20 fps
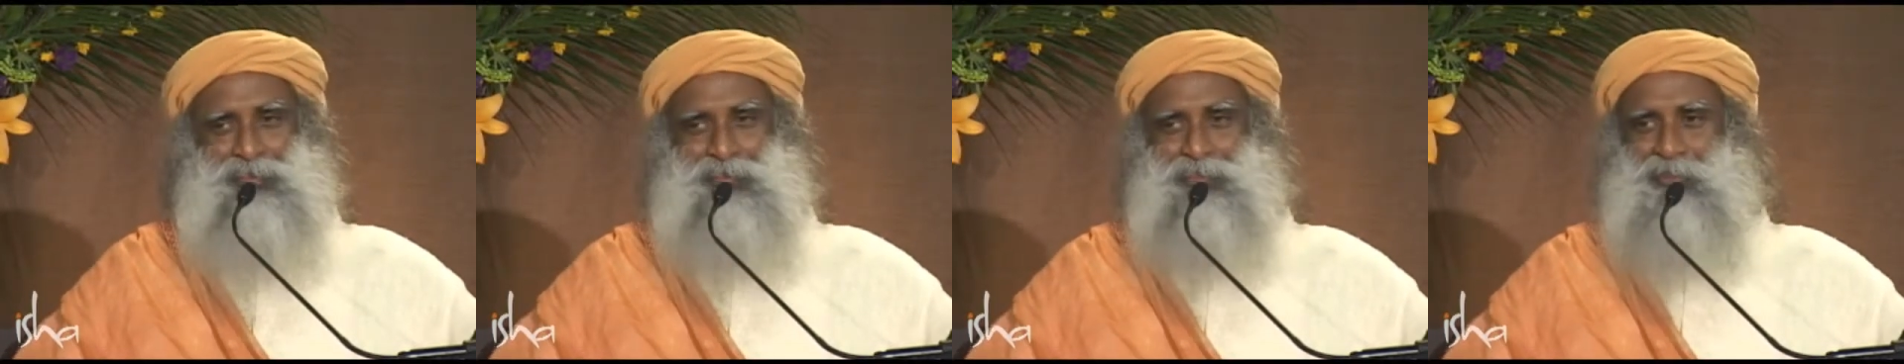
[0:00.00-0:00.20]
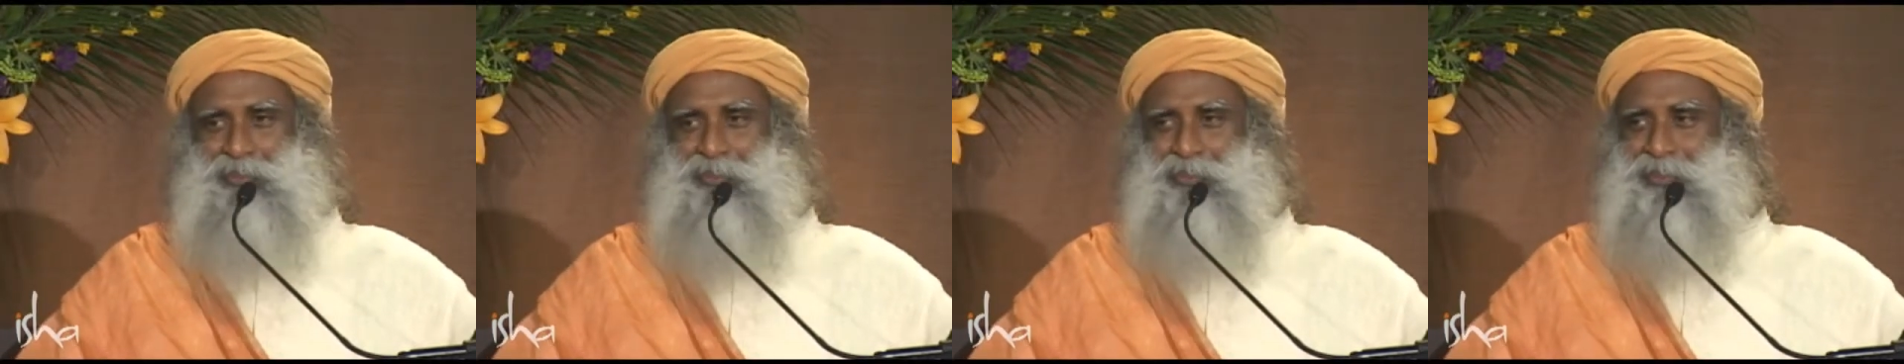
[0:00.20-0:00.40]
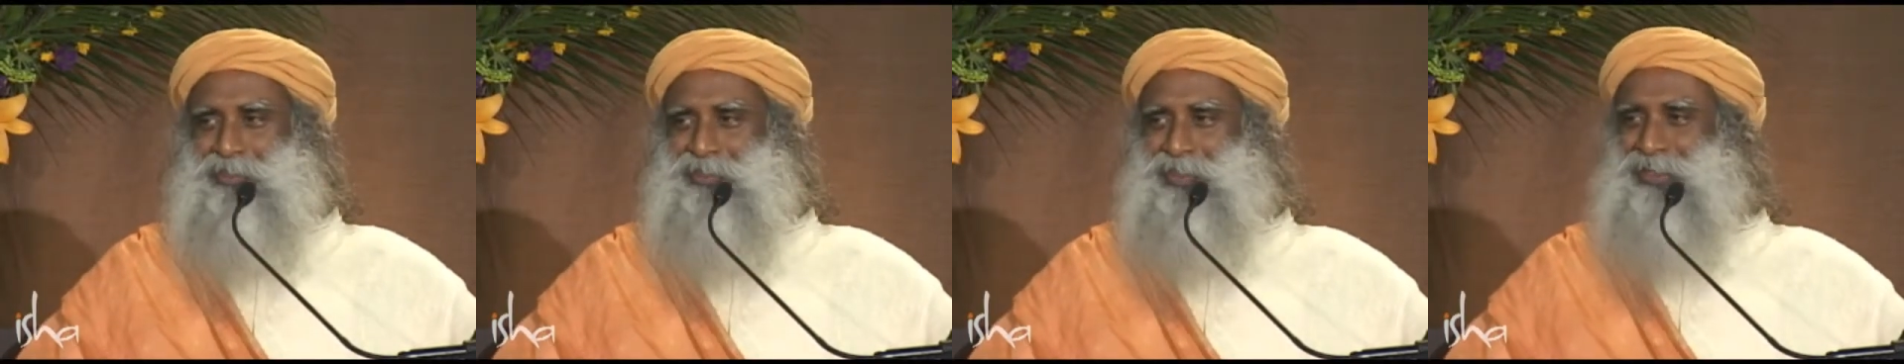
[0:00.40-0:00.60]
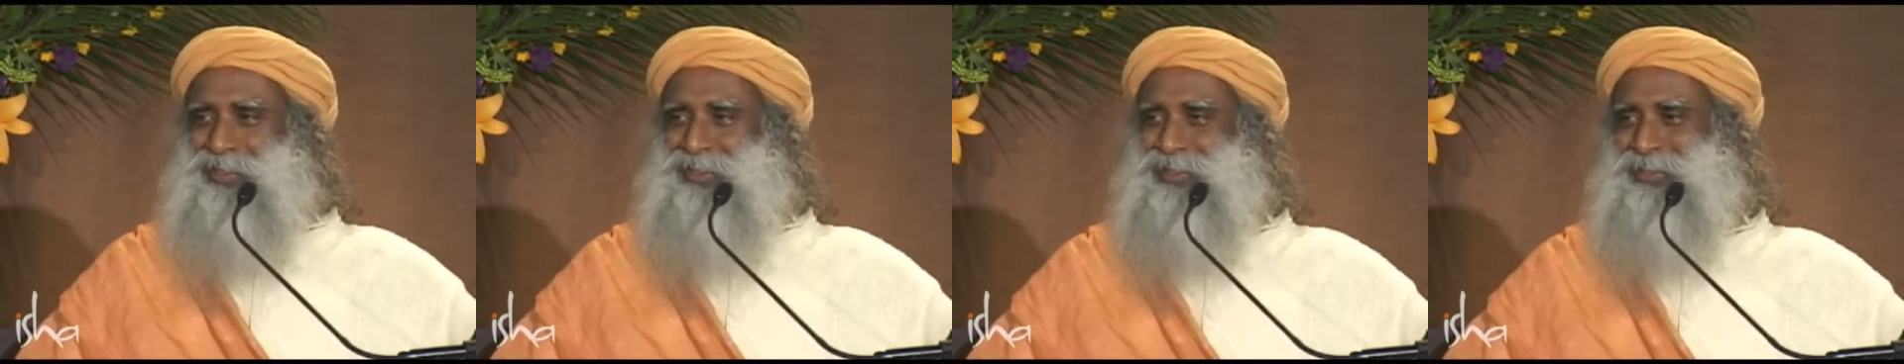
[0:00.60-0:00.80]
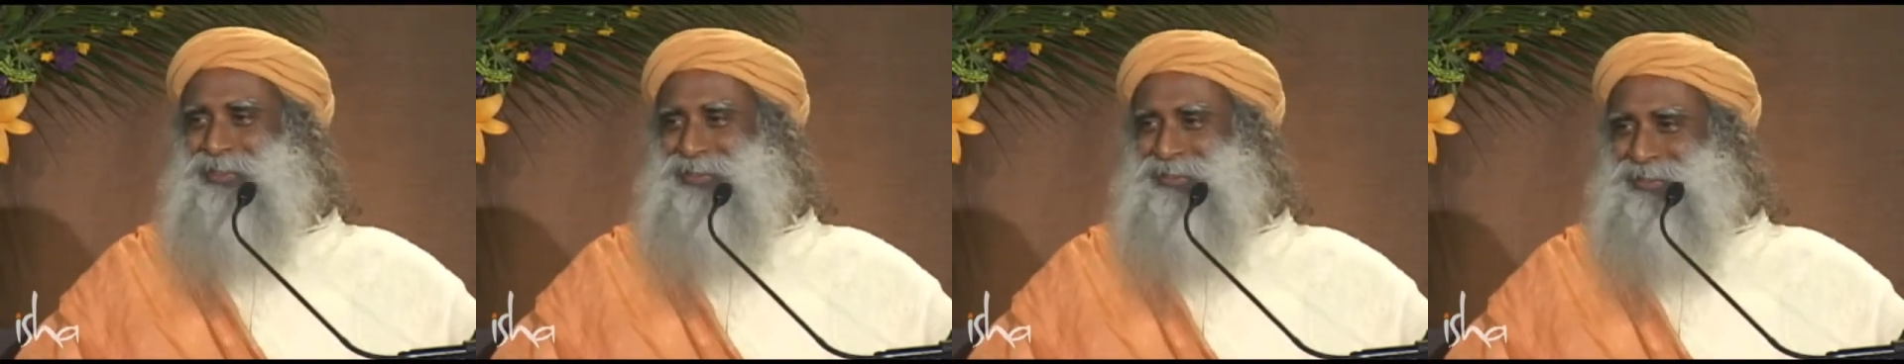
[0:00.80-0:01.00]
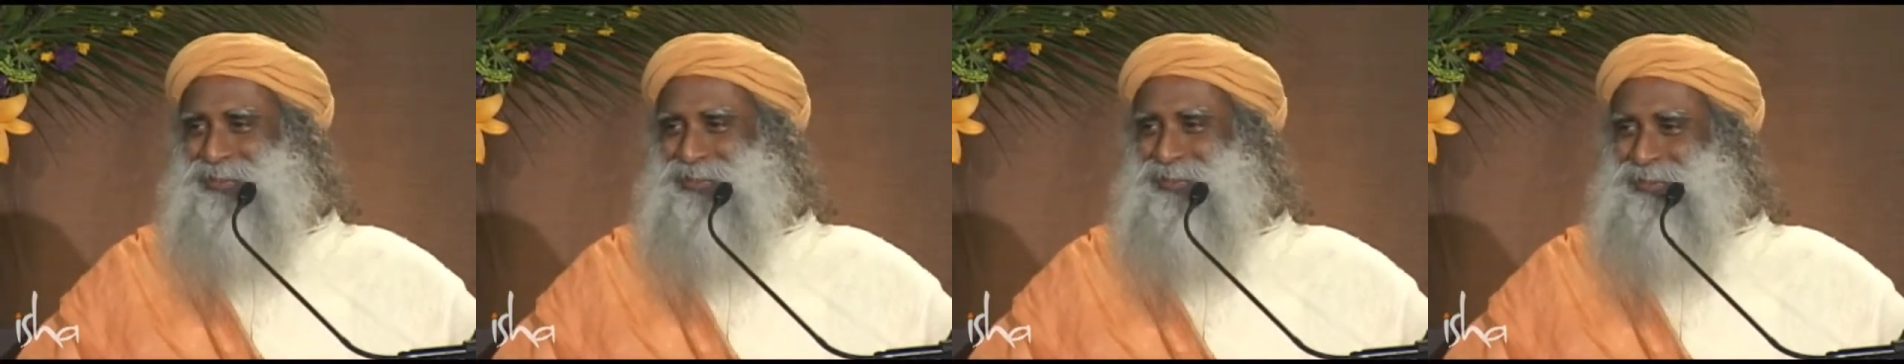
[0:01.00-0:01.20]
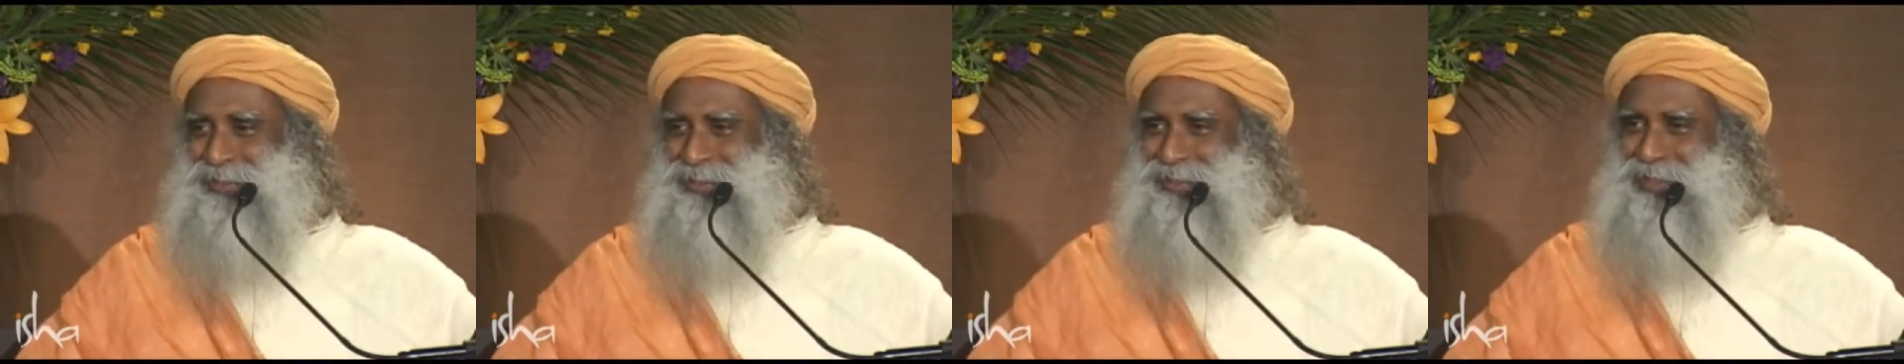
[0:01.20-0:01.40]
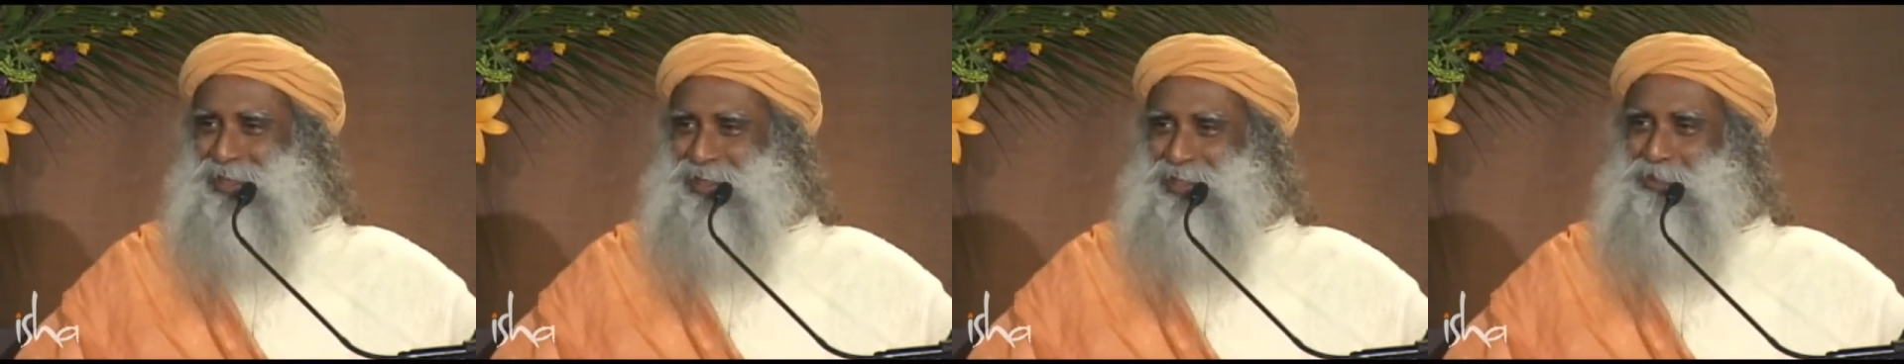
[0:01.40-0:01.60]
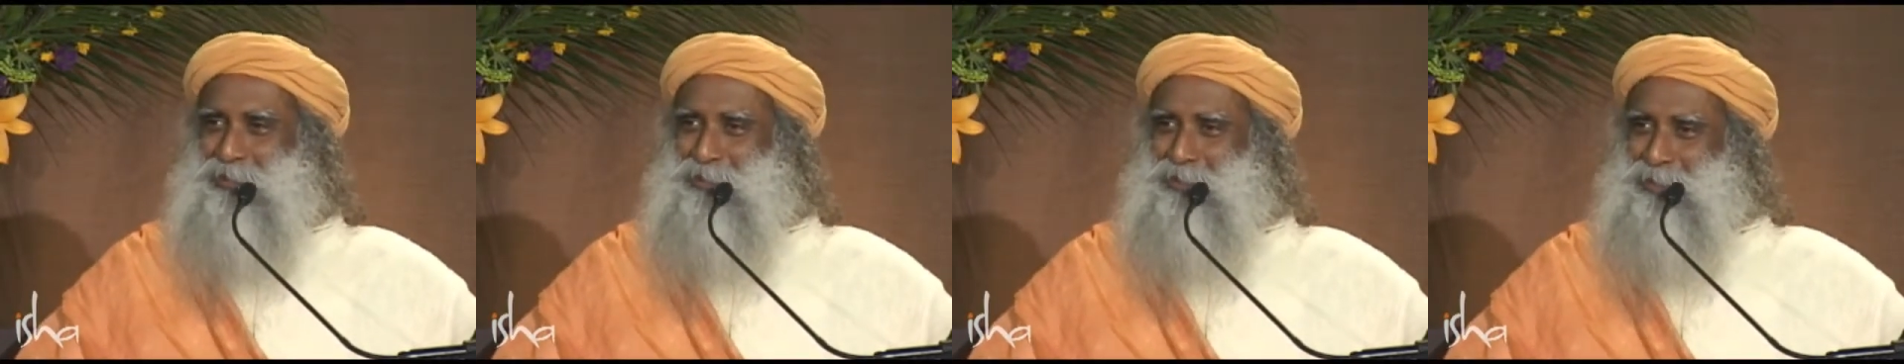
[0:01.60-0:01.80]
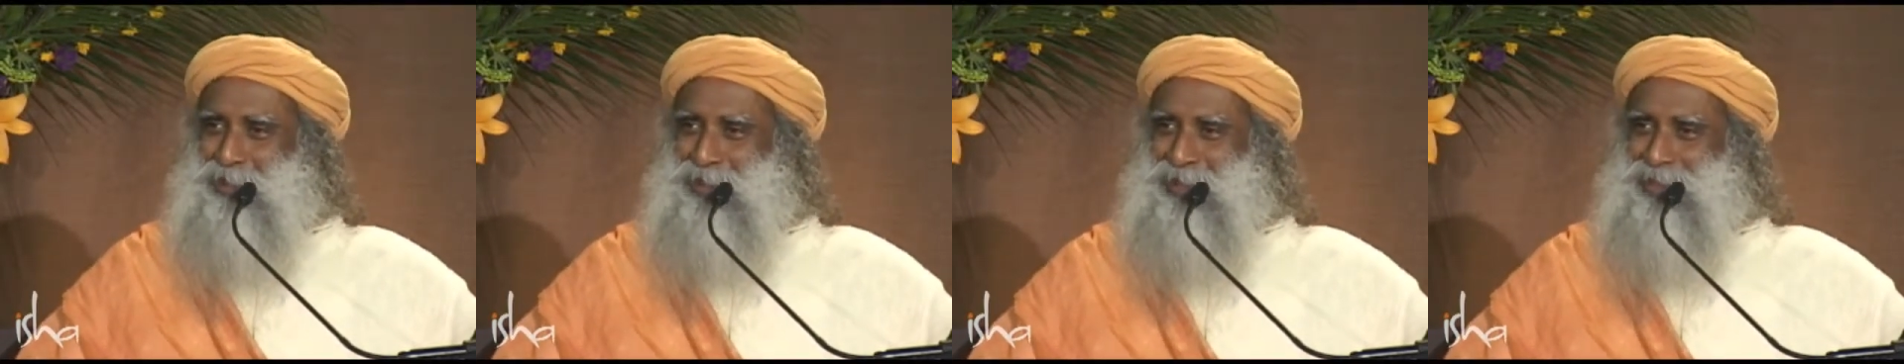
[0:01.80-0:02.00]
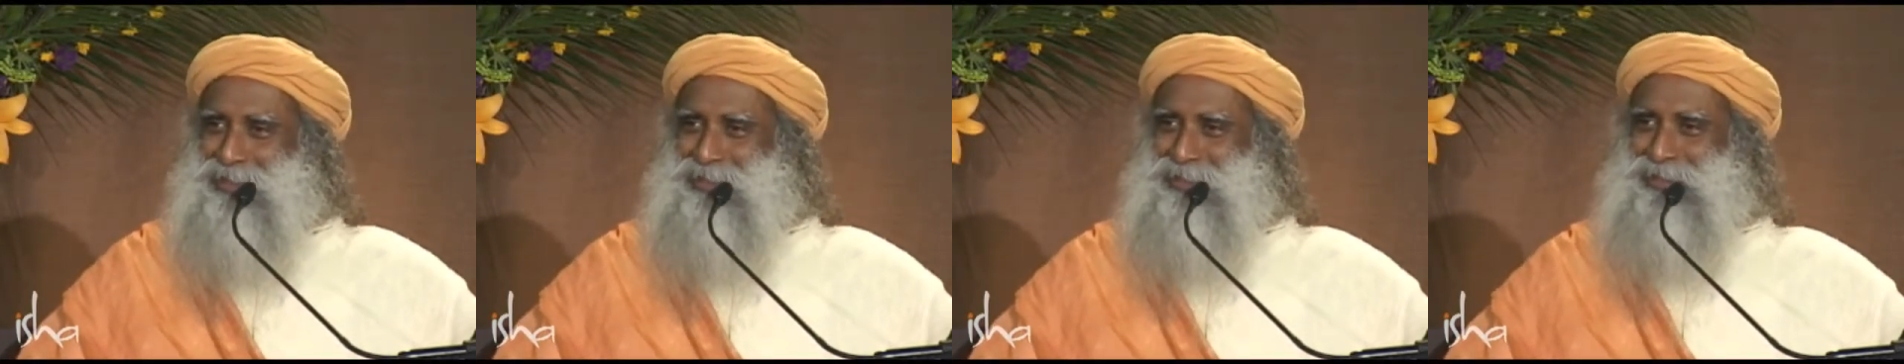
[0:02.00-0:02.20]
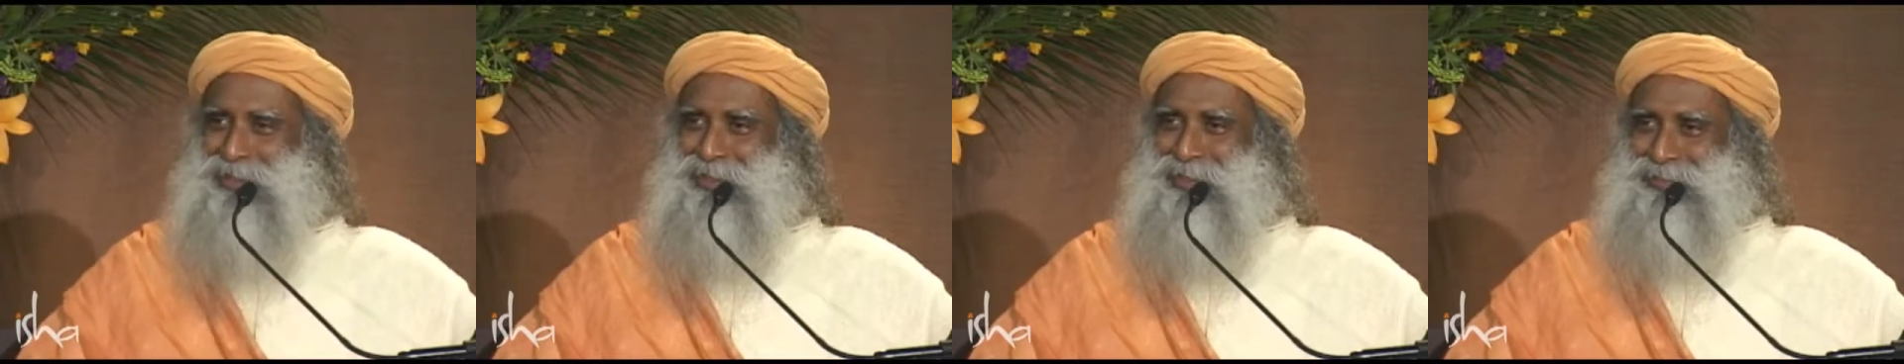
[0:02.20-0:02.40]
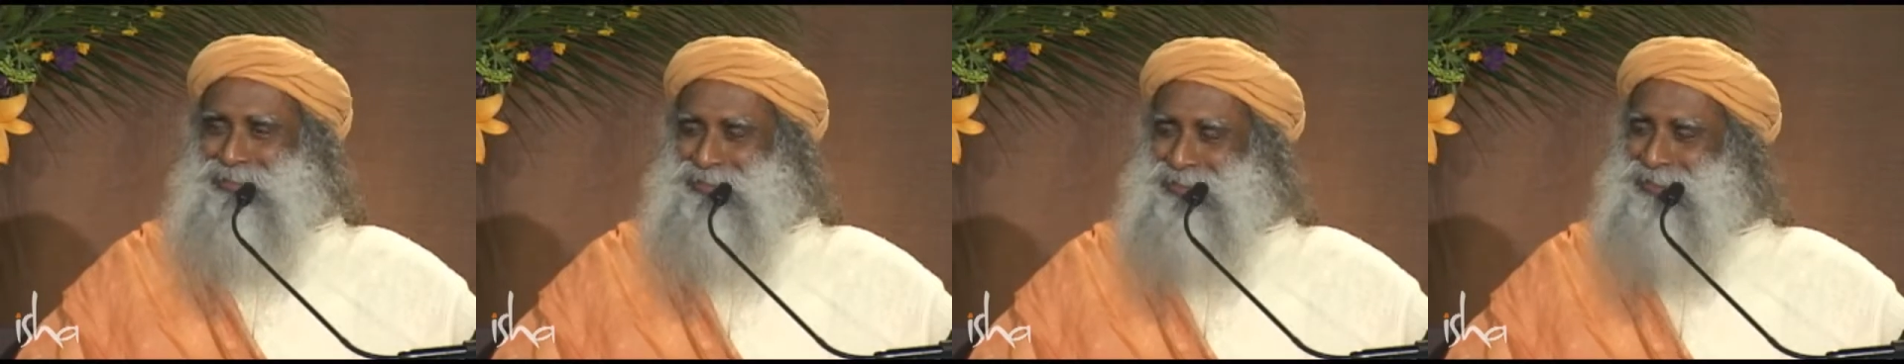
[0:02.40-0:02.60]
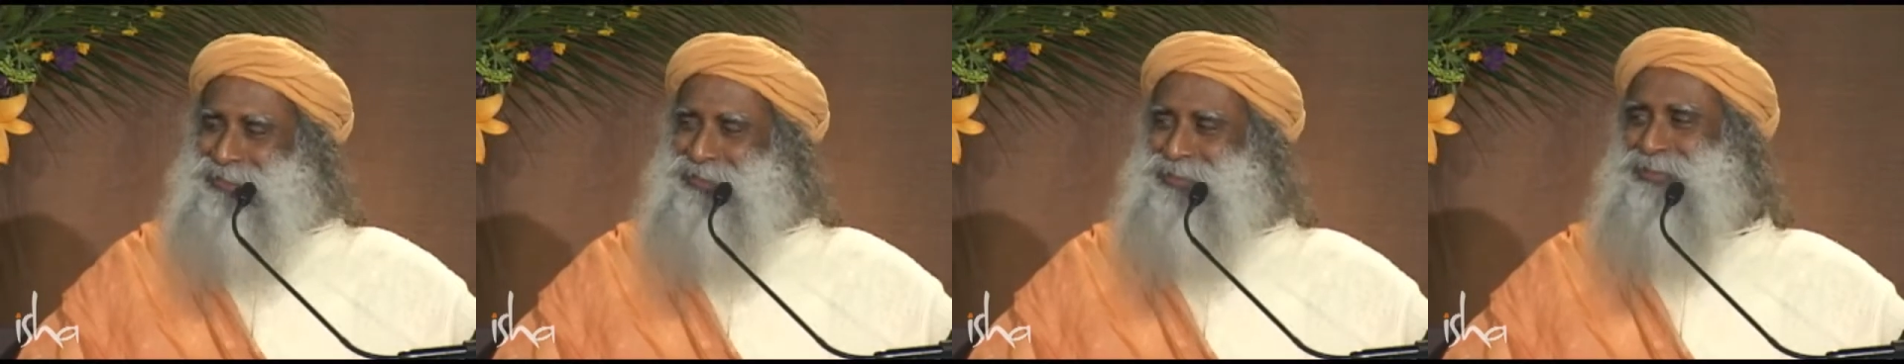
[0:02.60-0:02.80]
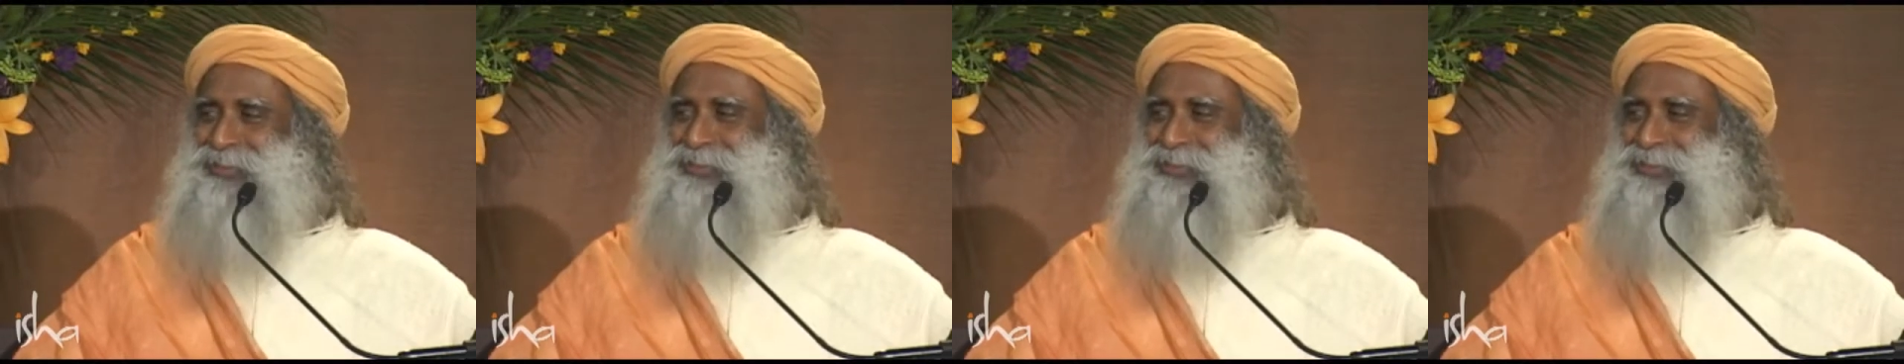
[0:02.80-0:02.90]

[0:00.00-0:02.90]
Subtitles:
It is… I don't like that.